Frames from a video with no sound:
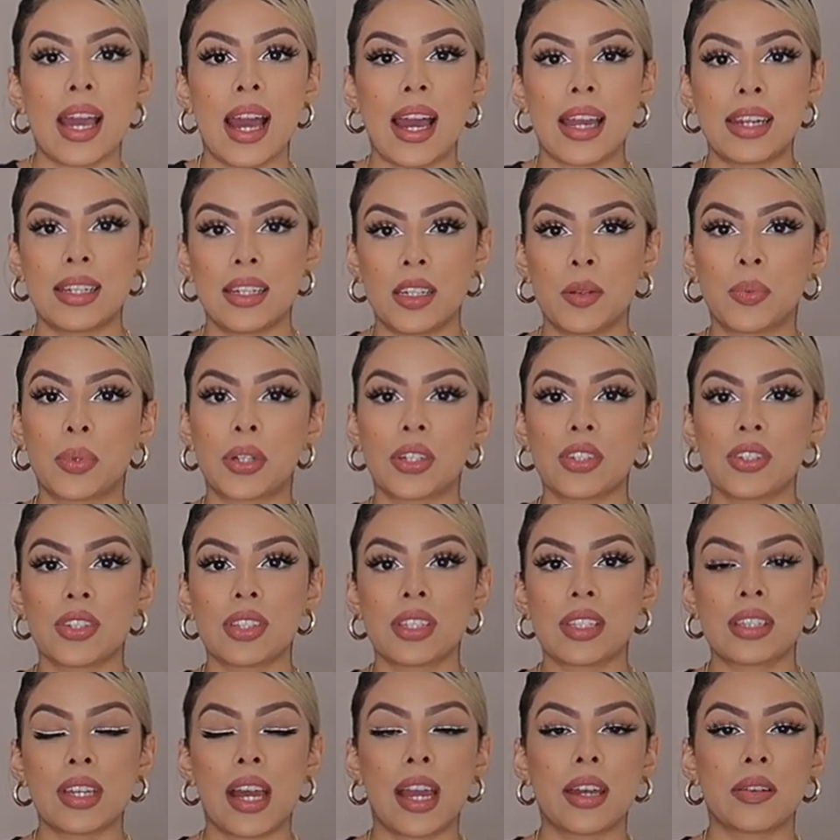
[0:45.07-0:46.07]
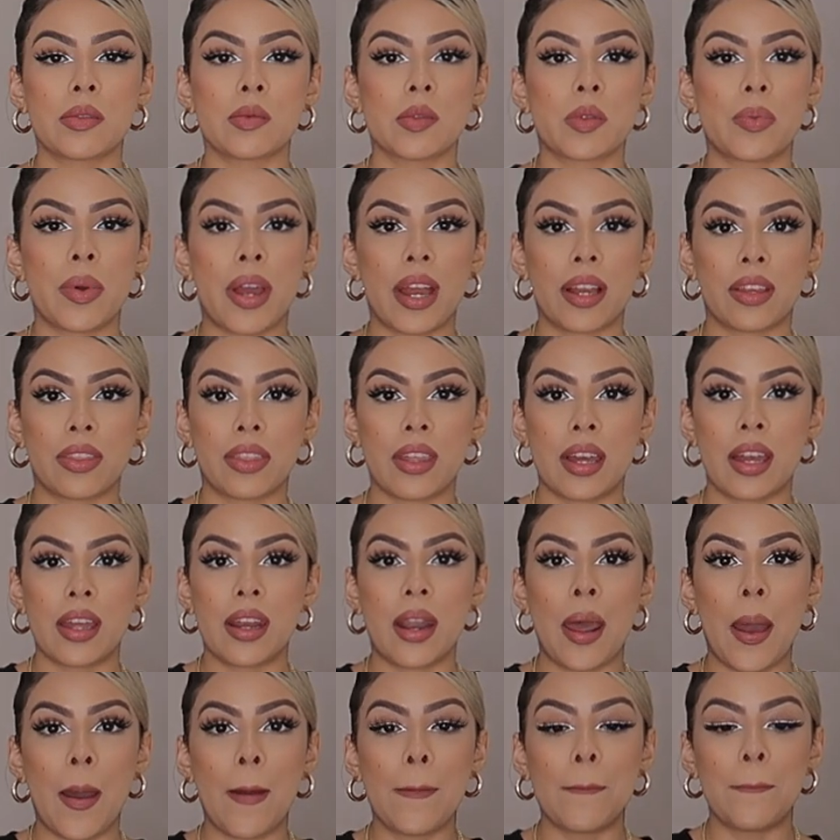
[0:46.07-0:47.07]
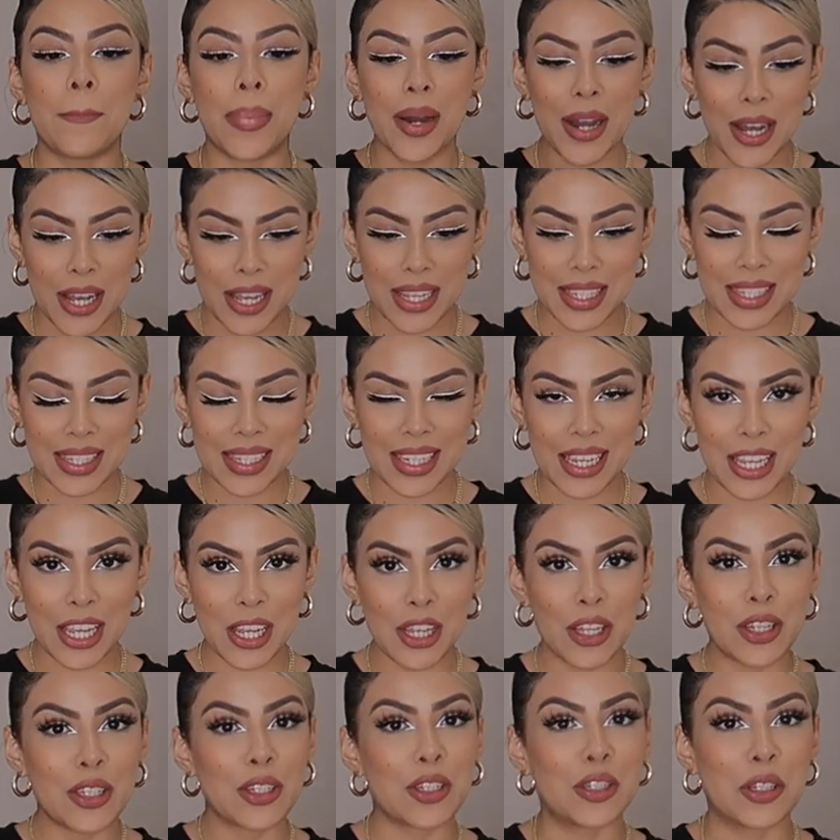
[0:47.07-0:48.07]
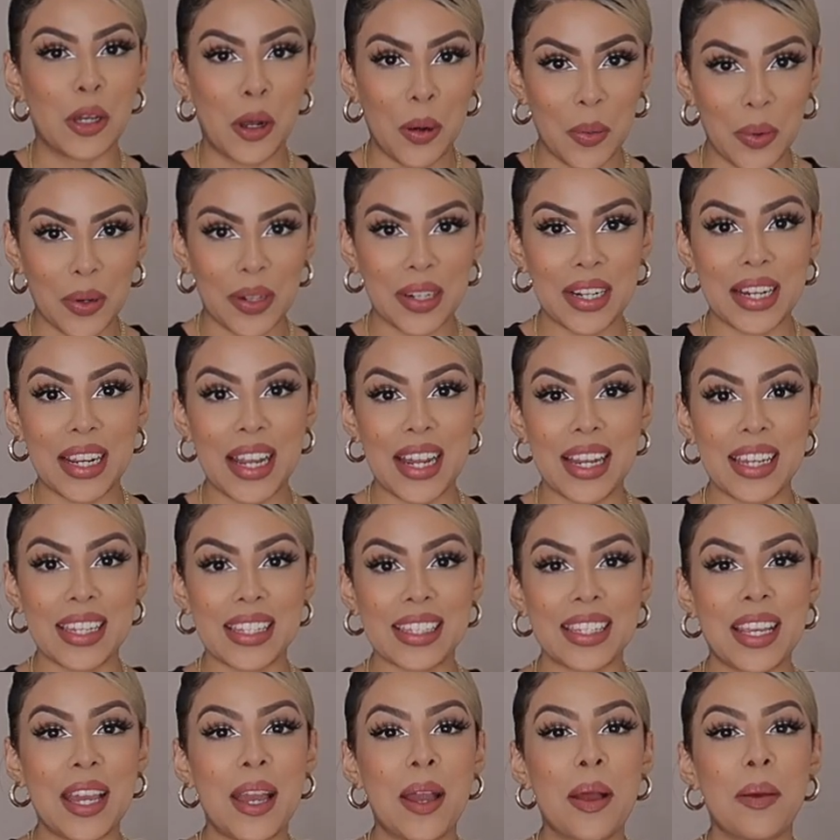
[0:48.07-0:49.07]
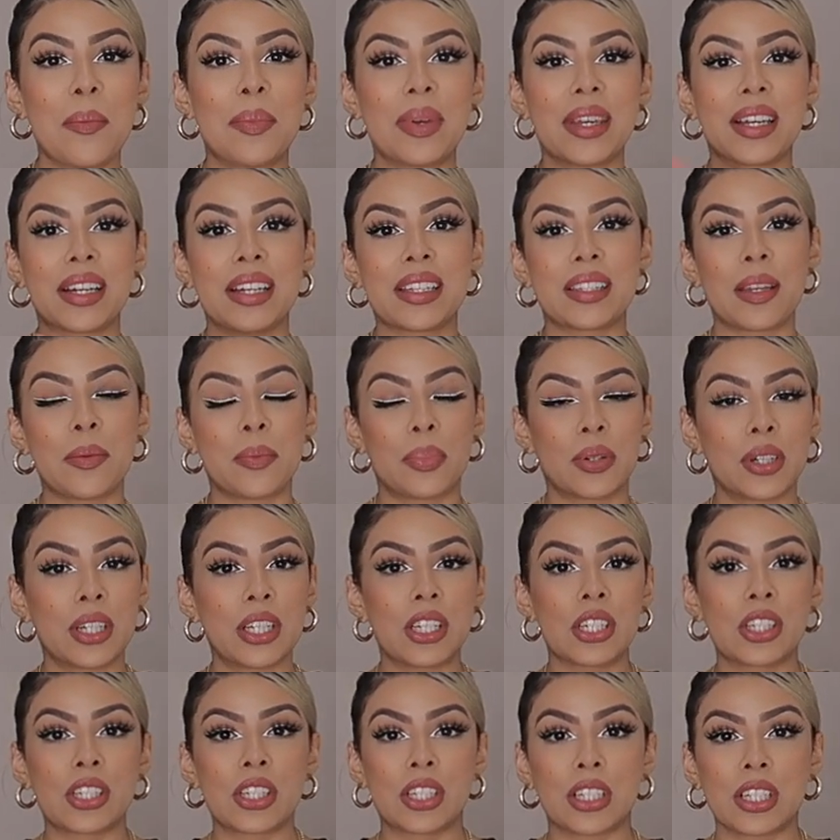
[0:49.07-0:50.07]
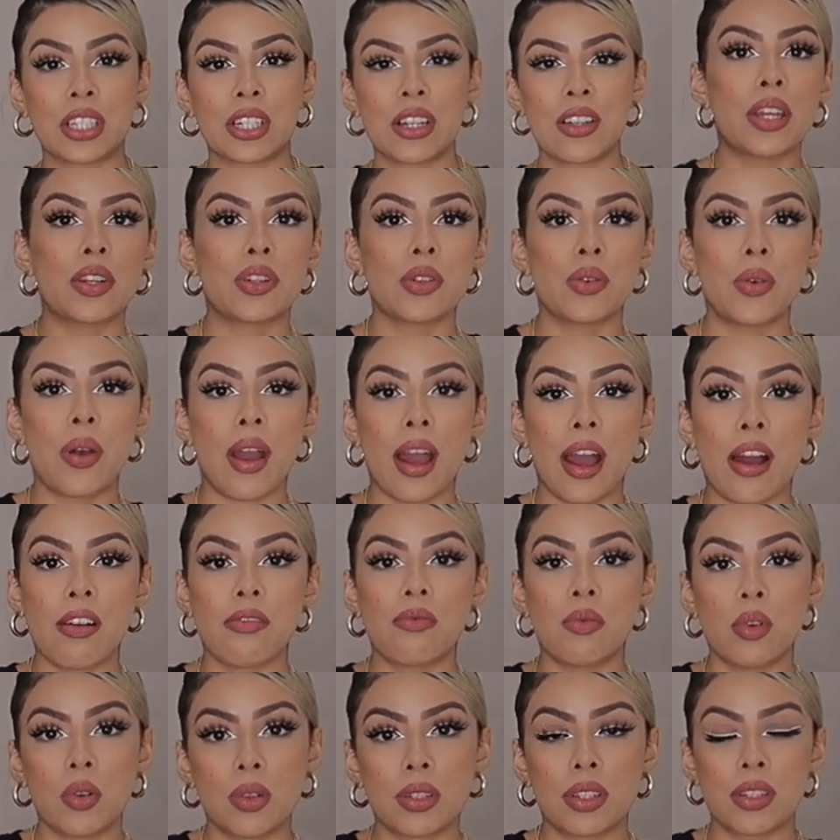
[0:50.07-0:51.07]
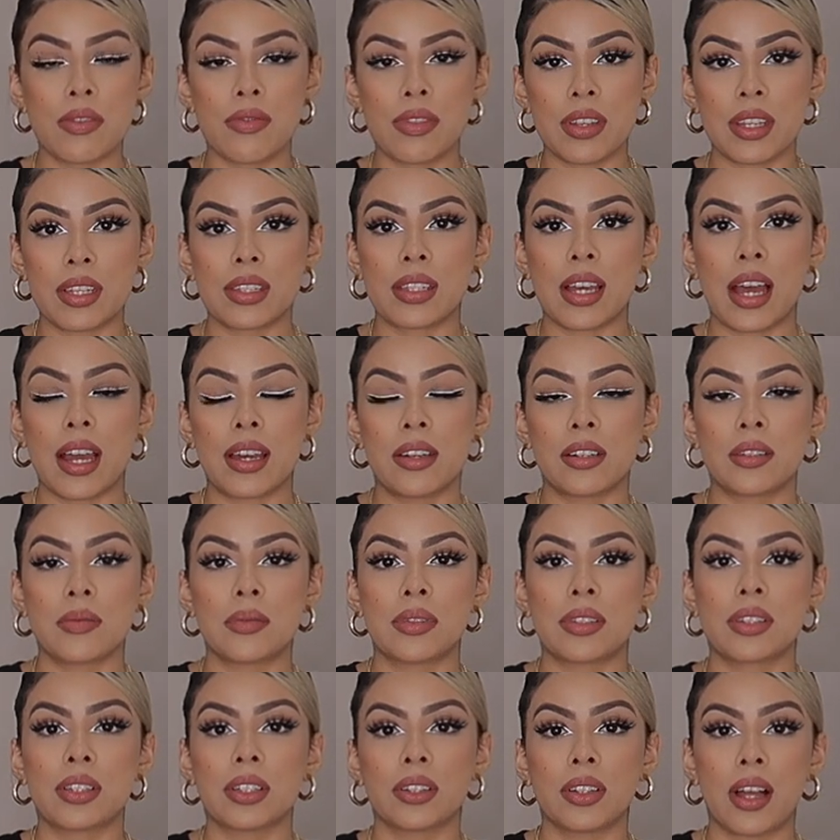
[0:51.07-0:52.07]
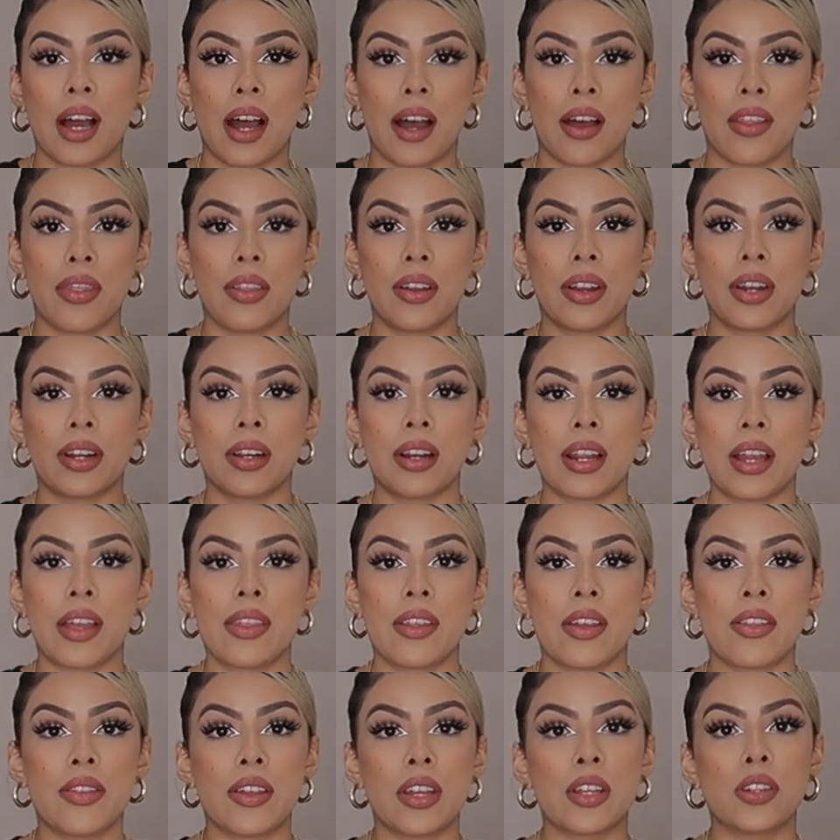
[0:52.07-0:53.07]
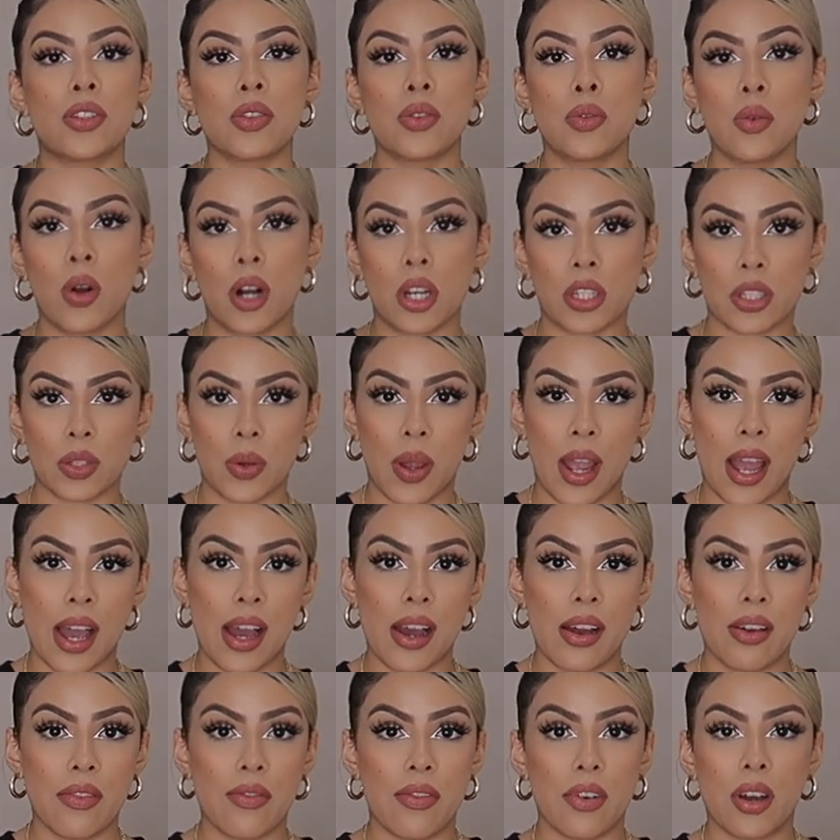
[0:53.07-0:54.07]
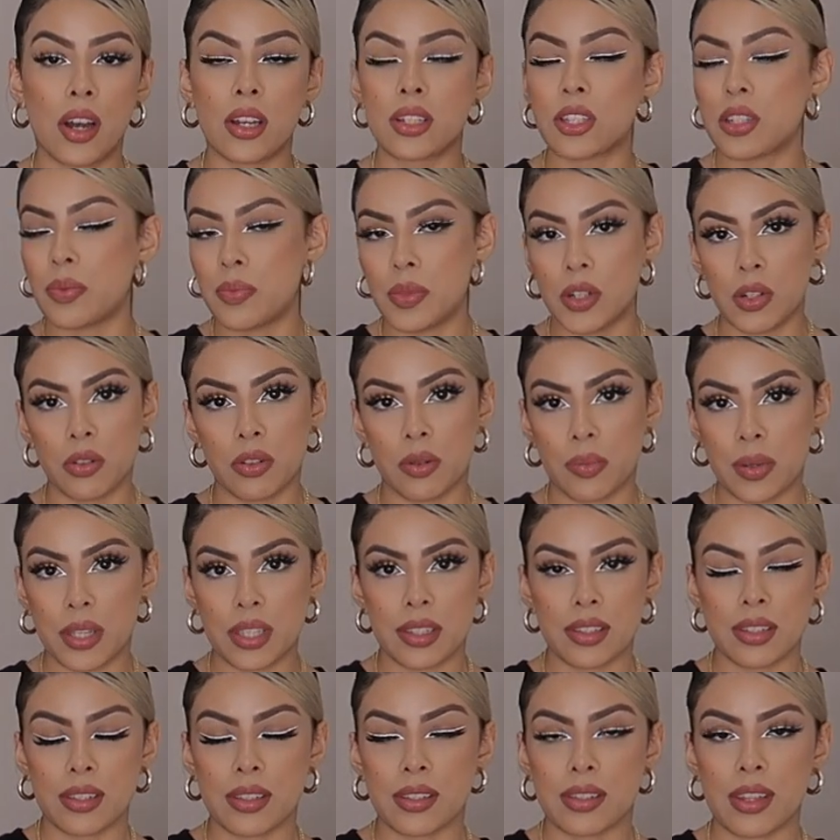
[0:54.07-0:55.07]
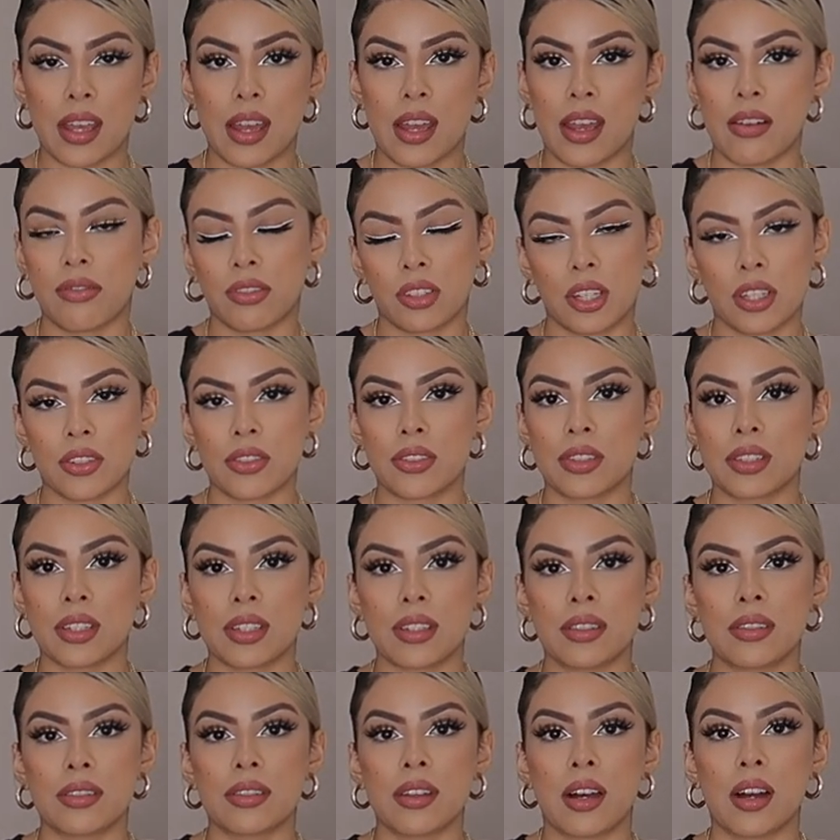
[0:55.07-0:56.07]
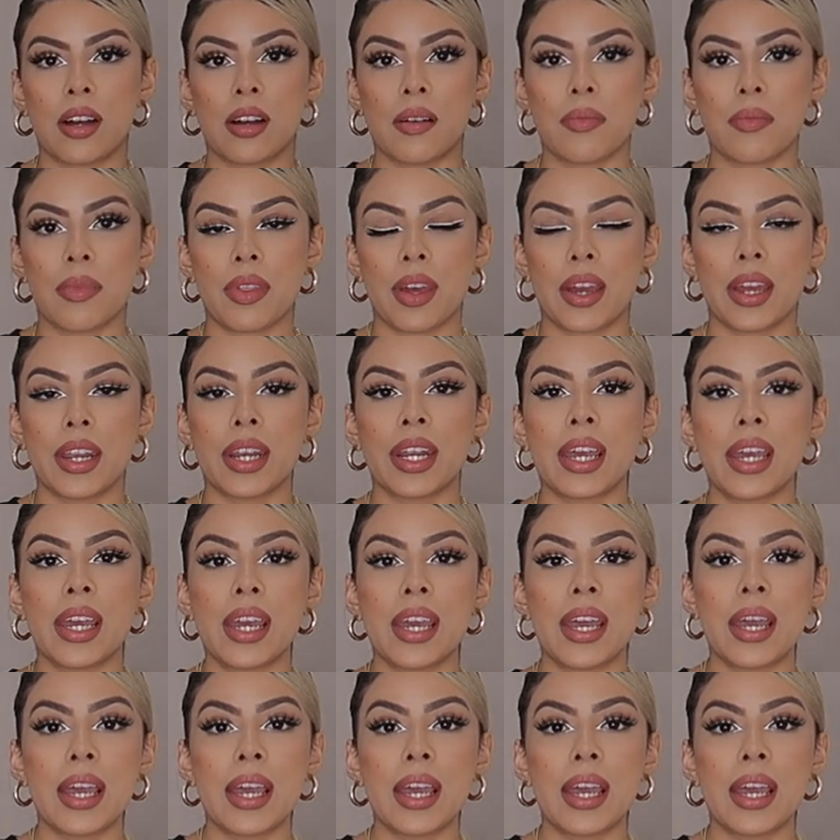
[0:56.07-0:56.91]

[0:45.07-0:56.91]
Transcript: I did purchase these items back then, but don't worry guys, because I'm pretty sure they do have most of these items still on there, and then they do also have some newer pieces that have launched since then.